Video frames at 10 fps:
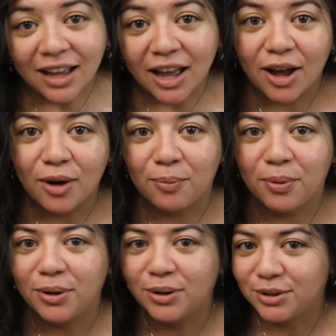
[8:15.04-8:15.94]
help
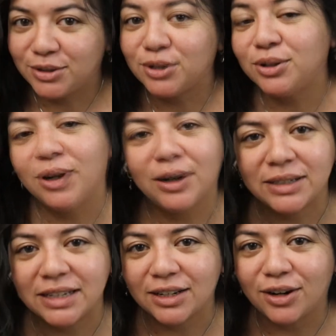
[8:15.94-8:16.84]
show you how
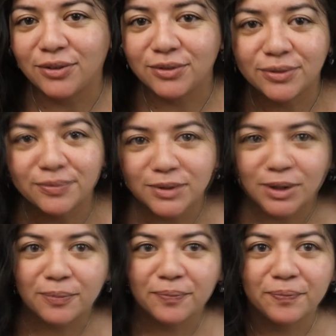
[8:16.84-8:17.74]
I take it off. So,